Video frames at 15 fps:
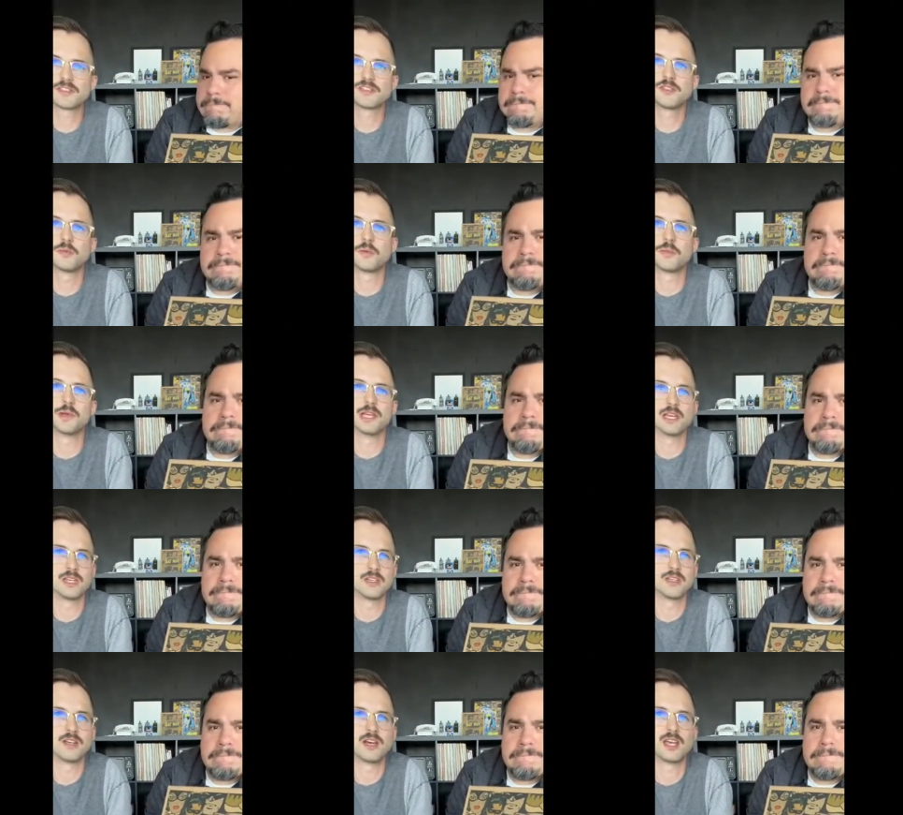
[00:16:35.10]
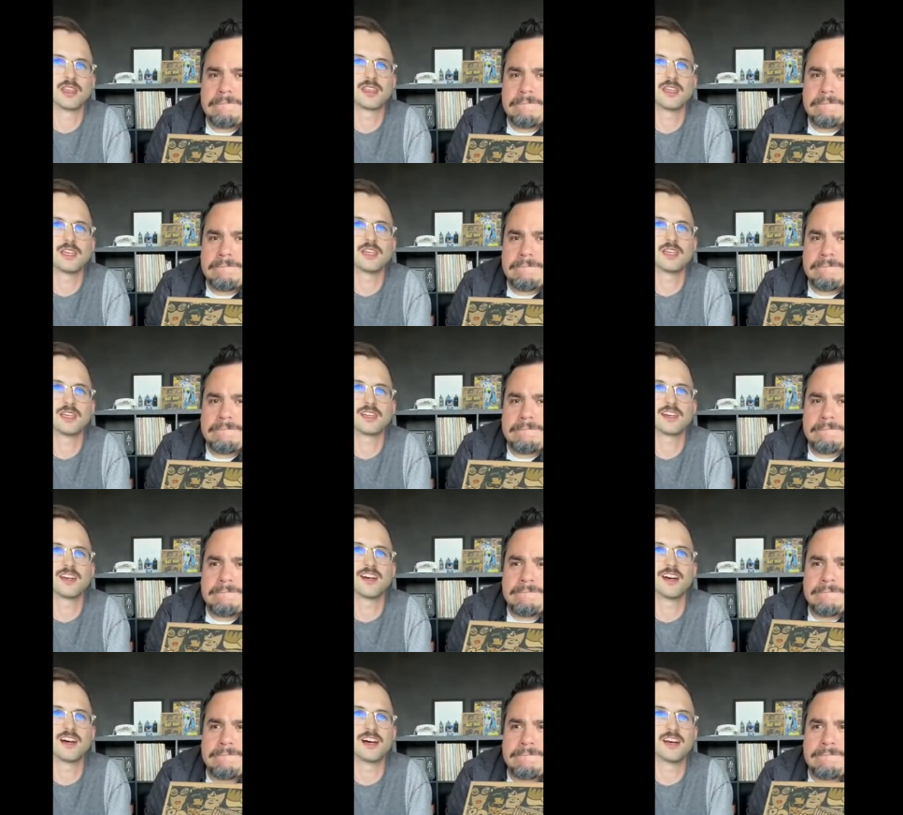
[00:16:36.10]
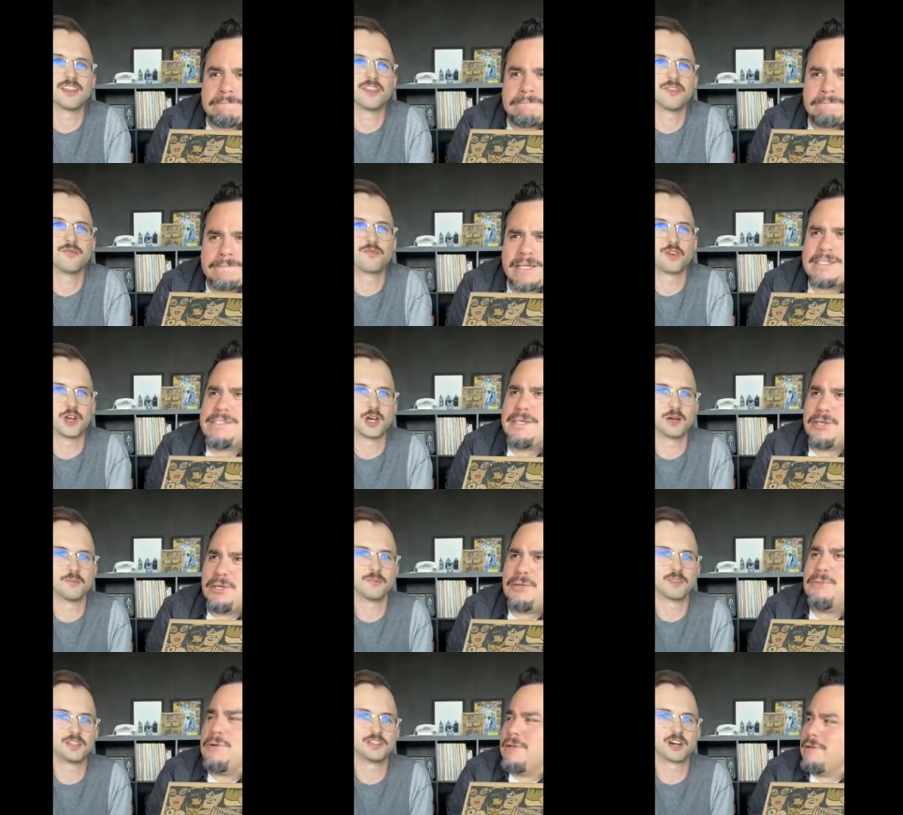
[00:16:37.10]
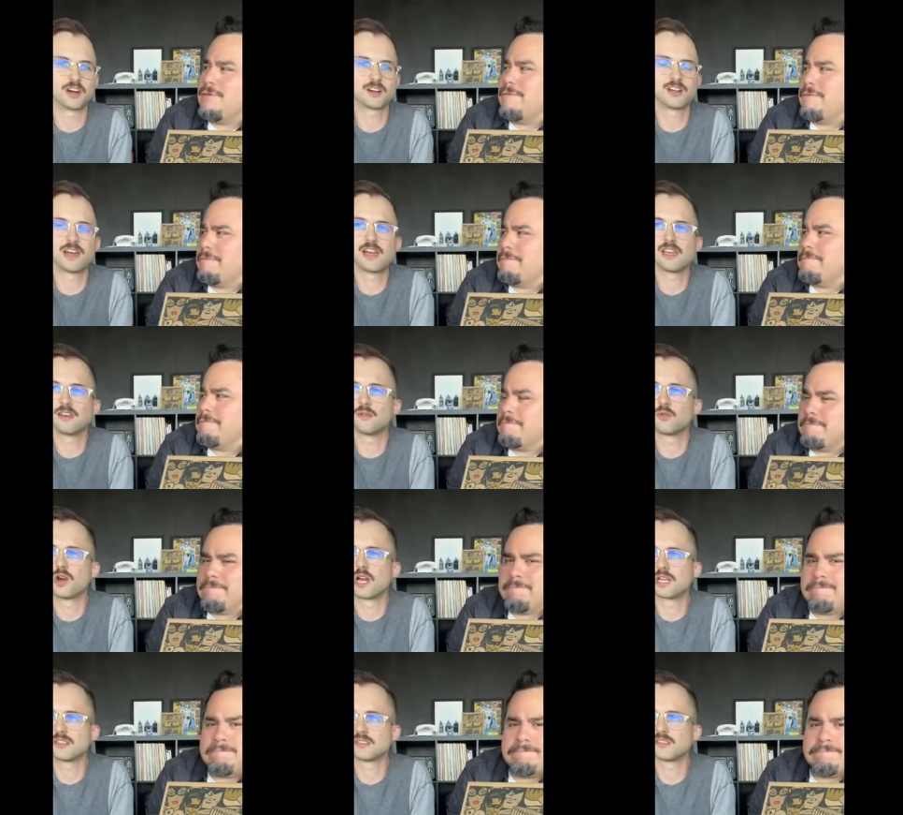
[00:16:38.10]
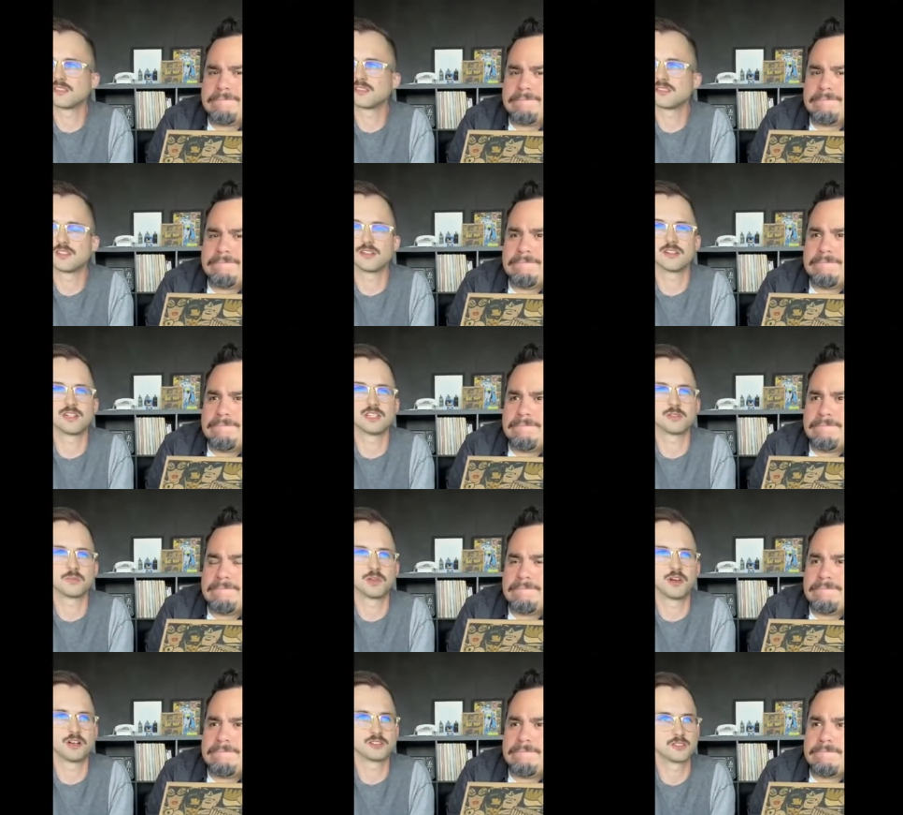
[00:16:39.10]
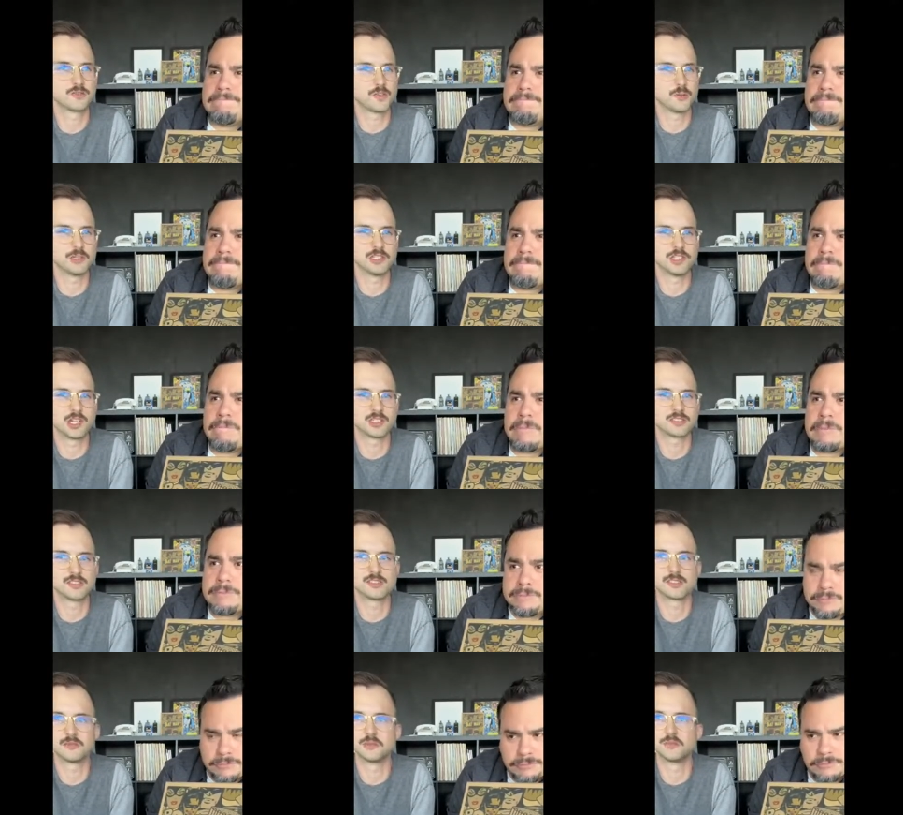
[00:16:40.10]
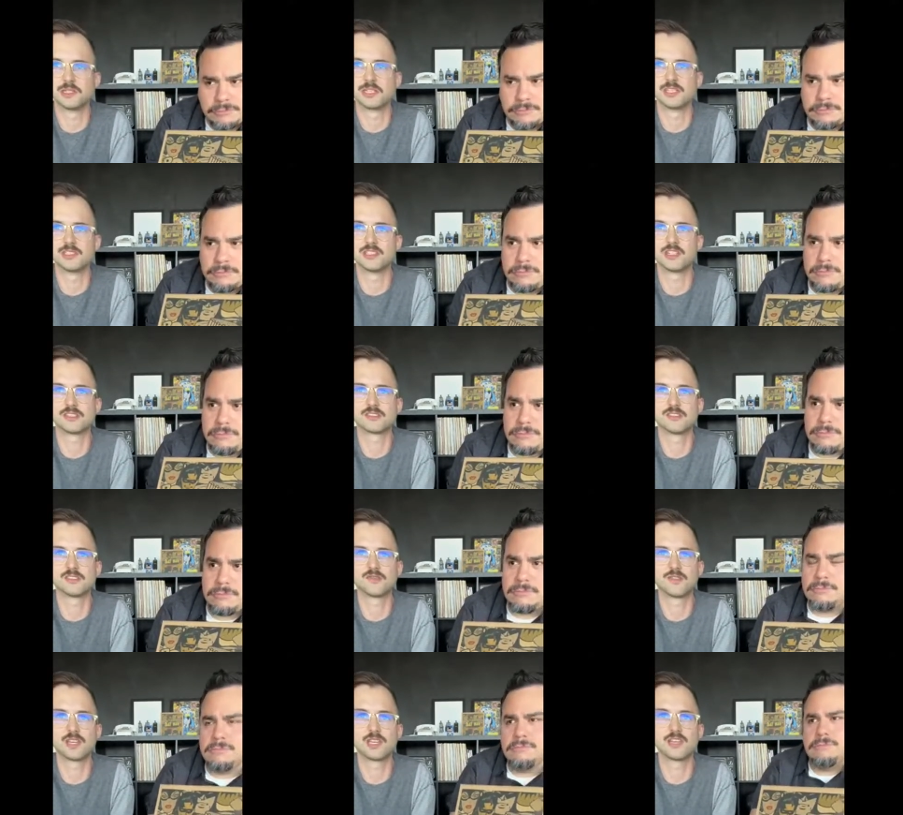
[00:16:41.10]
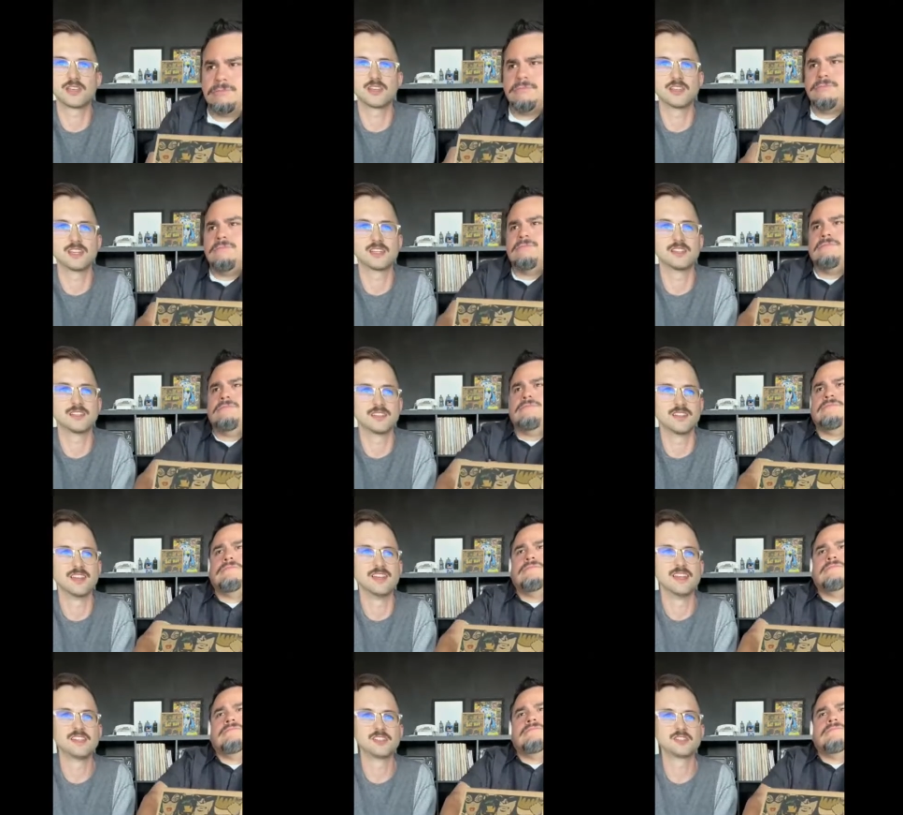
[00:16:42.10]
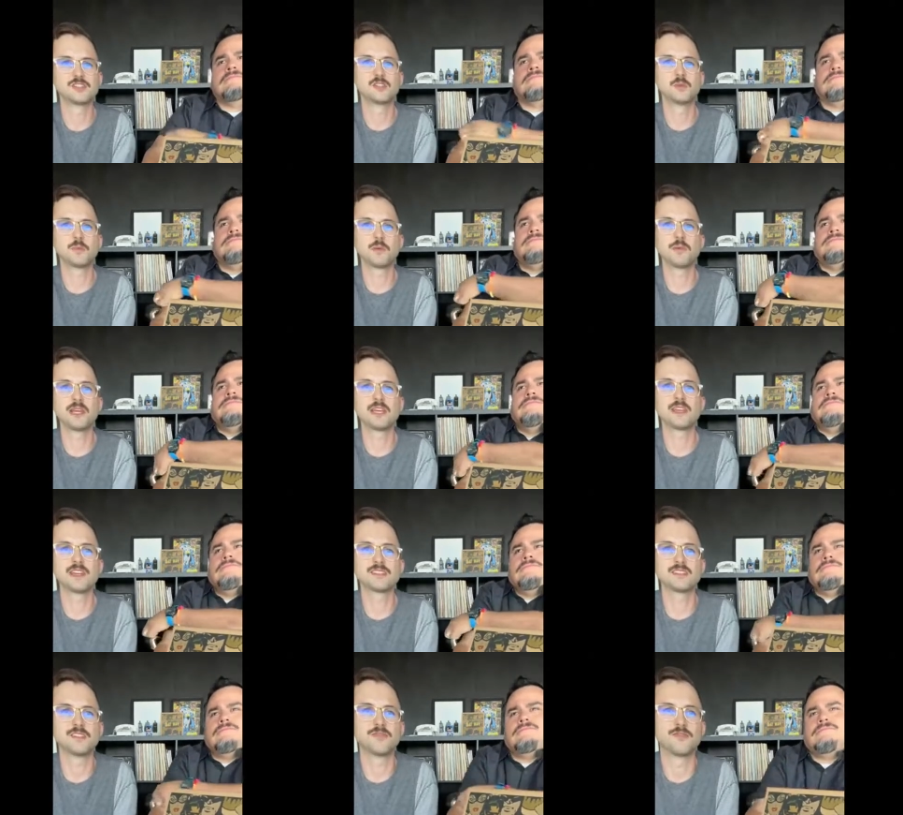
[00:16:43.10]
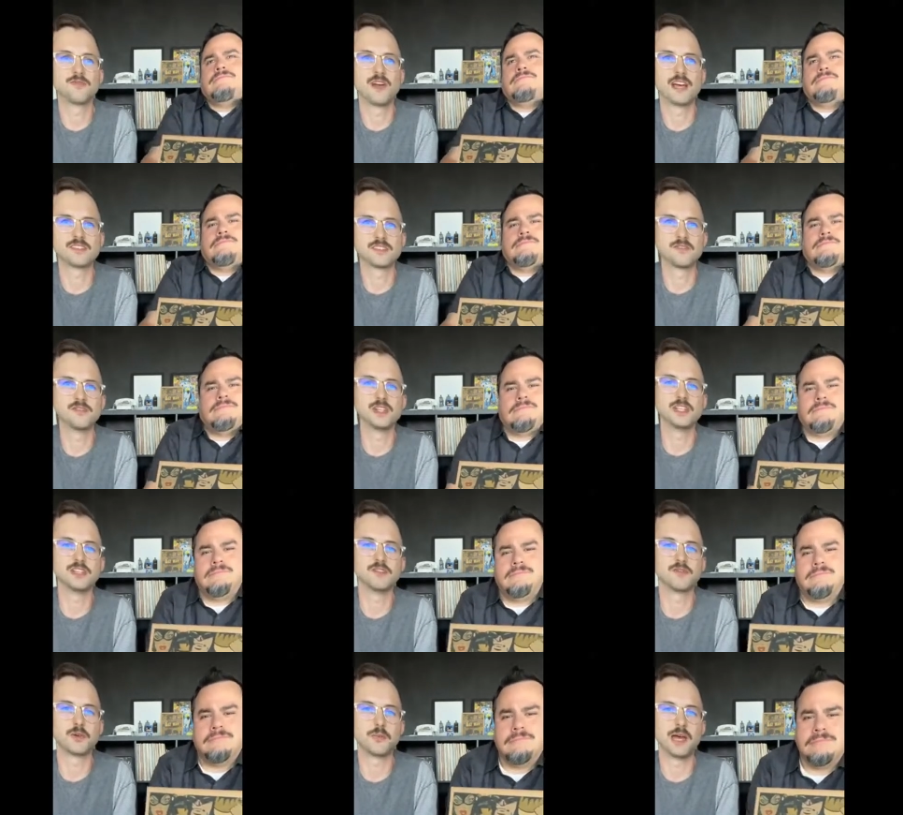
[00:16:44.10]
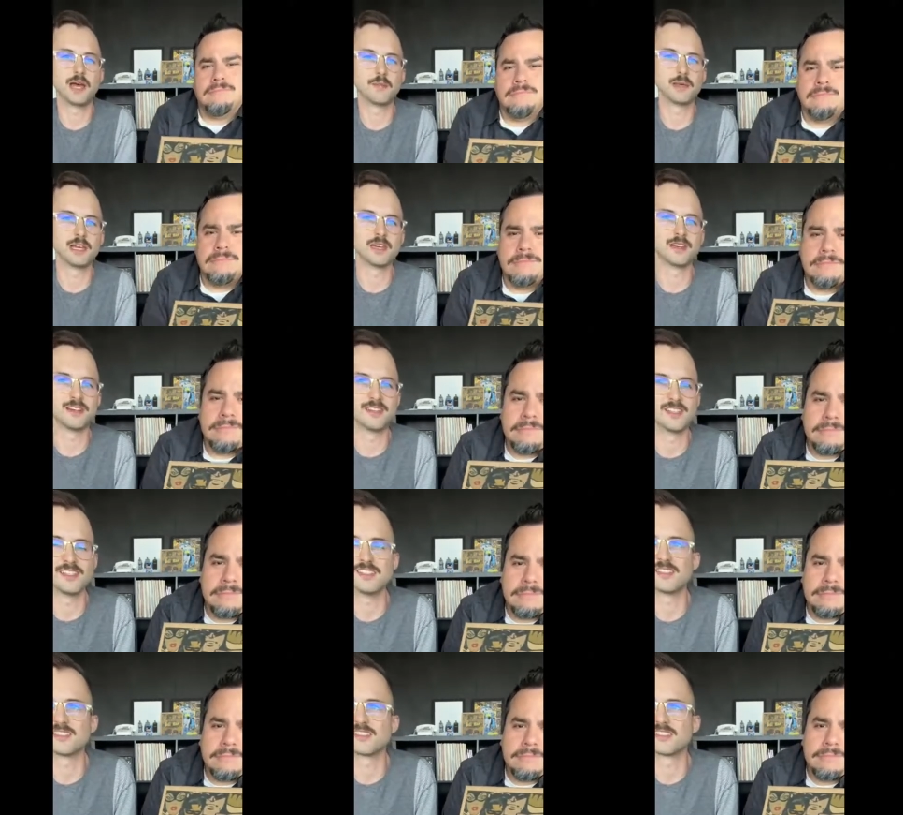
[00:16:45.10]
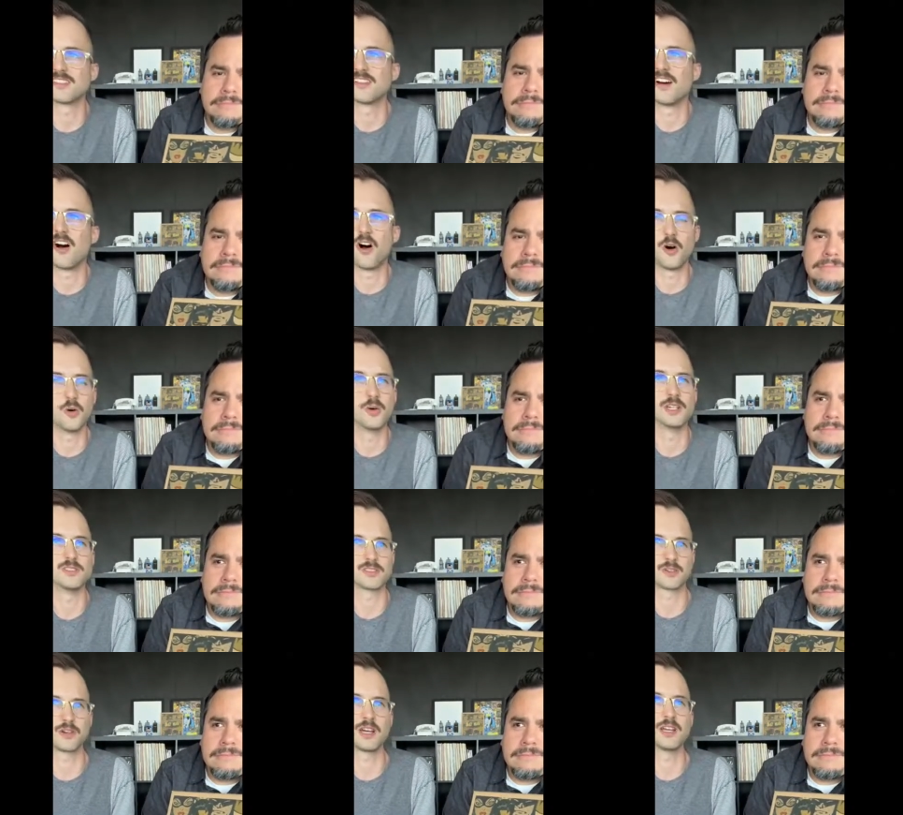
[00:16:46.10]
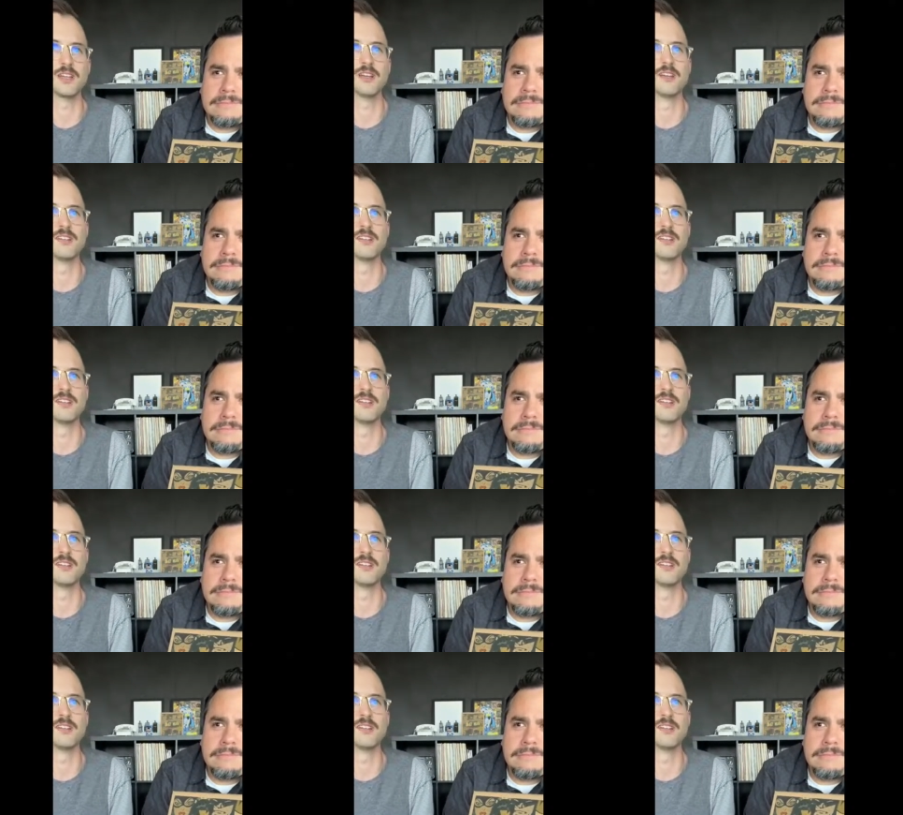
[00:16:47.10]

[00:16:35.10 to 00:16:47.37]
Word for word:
Speaker 1: Superman. I think uh, from the Dark Knight Rises series, but also from Injustice. I'm a big Injustice fan, and Superman as a as a villain for Batman is always great,